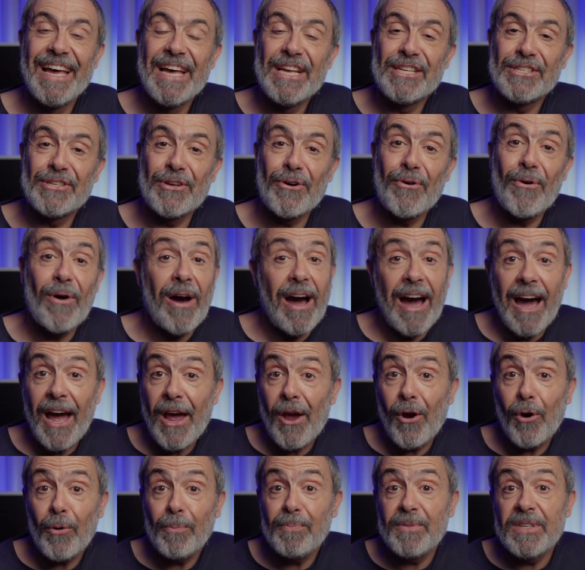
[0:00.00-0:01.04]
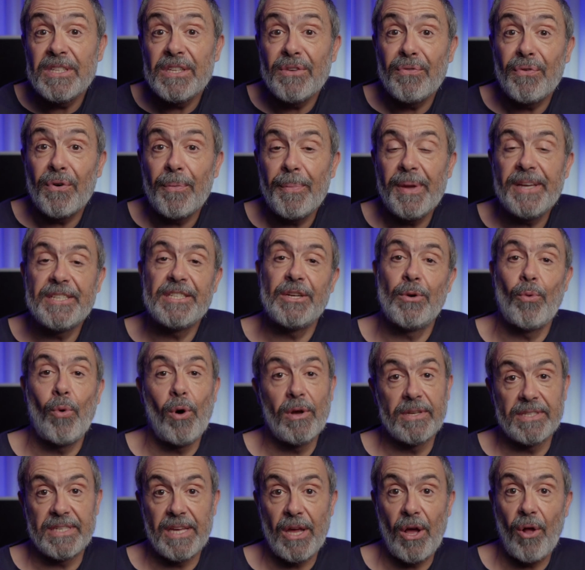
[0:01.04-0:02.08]
So I hope this information
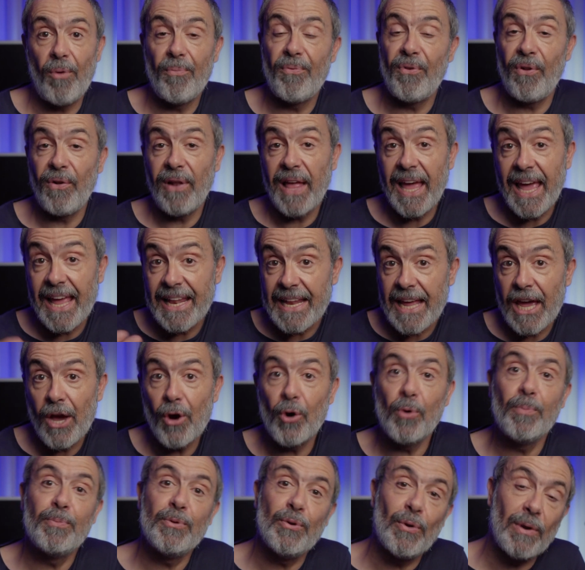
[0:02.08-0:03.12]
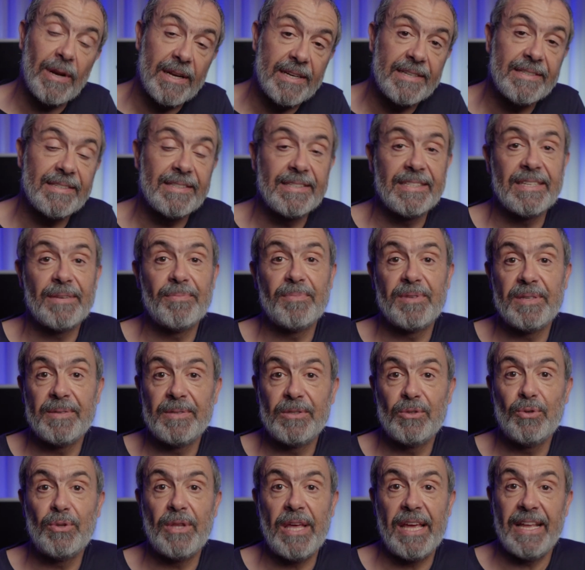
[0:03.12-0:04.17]
was helpful, and I hope you learned something
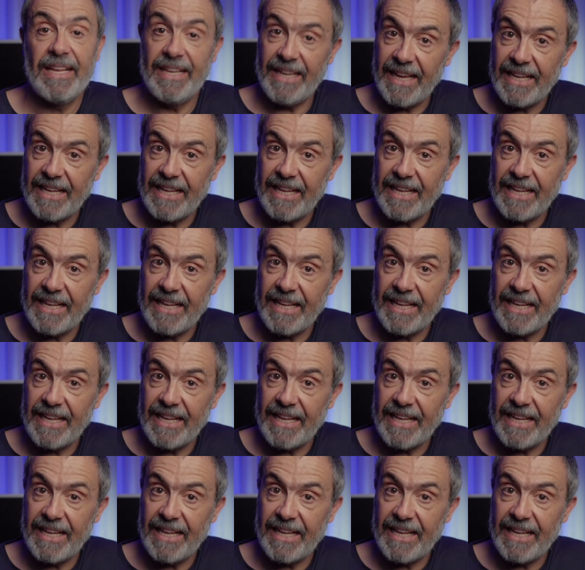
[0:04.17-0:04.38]
today.